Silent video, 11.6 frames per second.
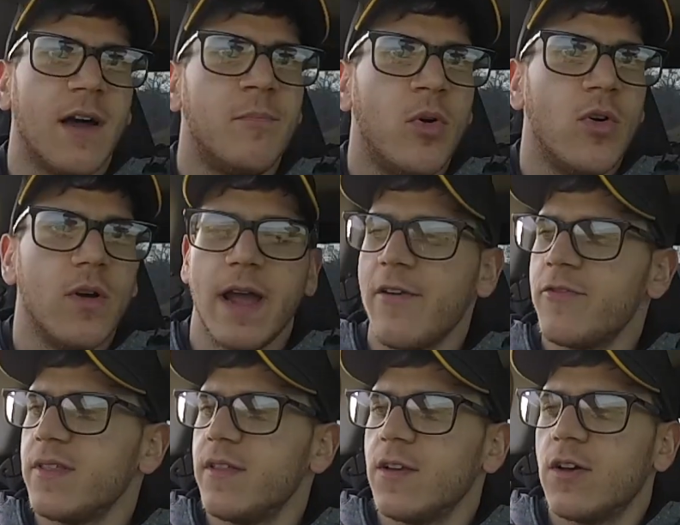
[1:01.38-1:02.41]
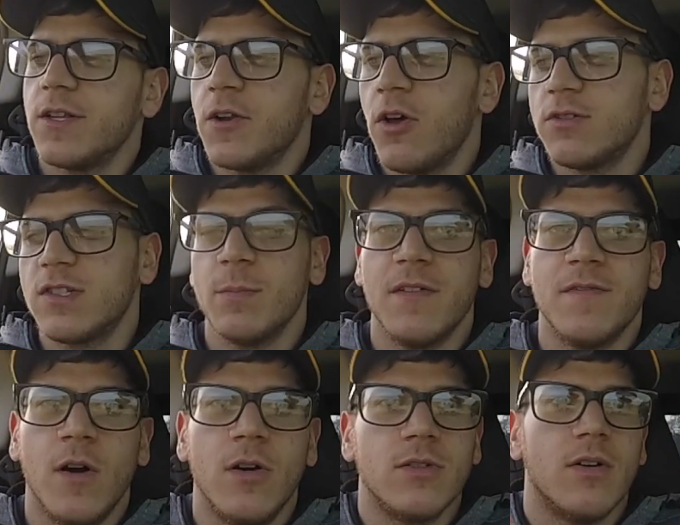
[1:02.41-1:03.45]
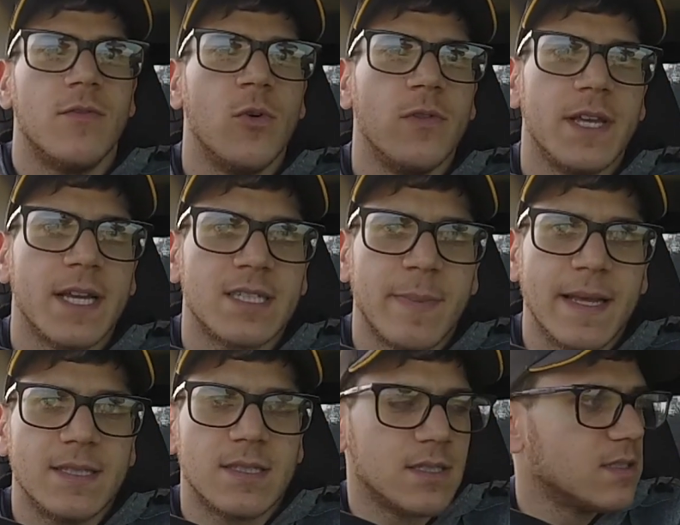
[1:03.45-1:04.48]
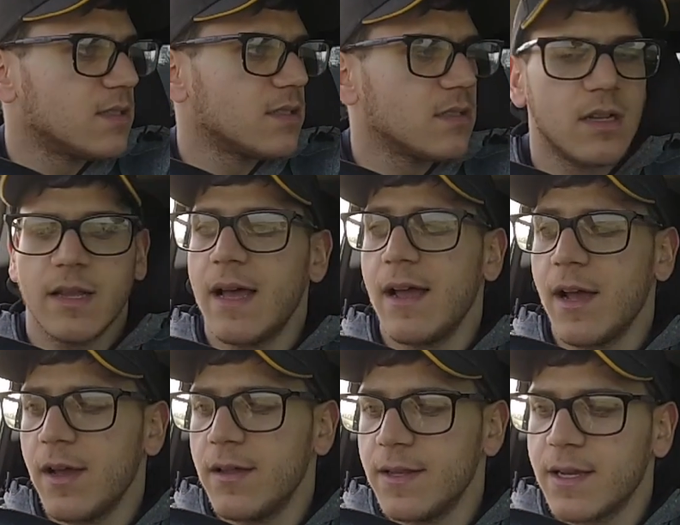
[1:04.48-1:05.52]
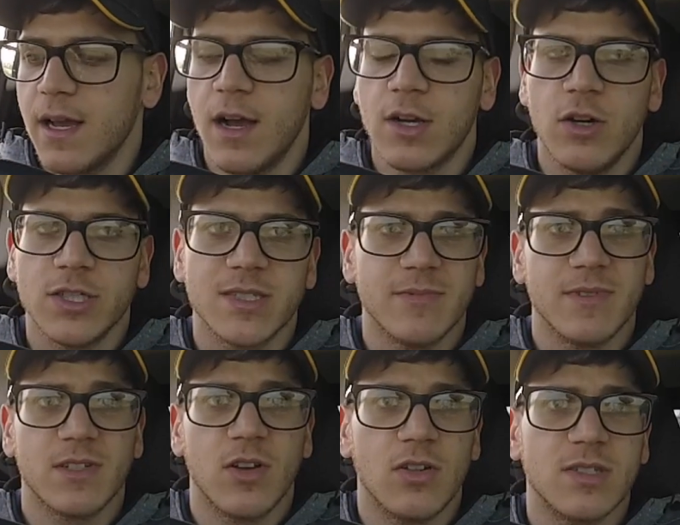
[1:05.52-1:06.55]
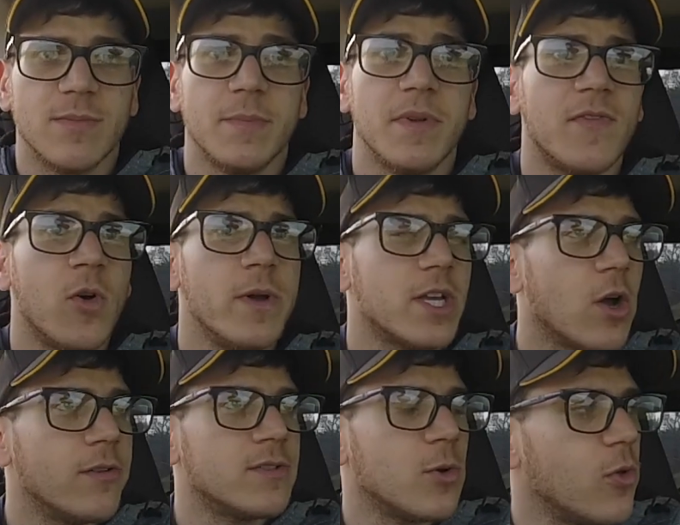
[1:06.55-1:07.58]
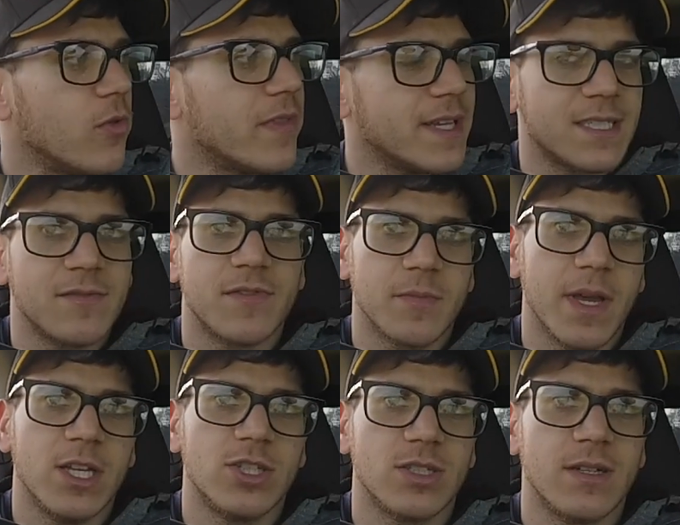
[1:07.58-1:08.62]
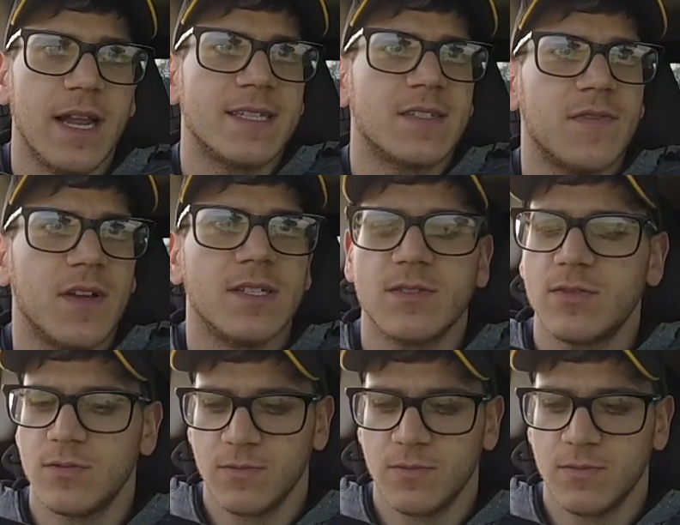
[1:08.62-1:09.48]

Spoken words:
So I'll put everything on the notes on my phone of all the expenses the car cost me. Before we go into all this information, let's first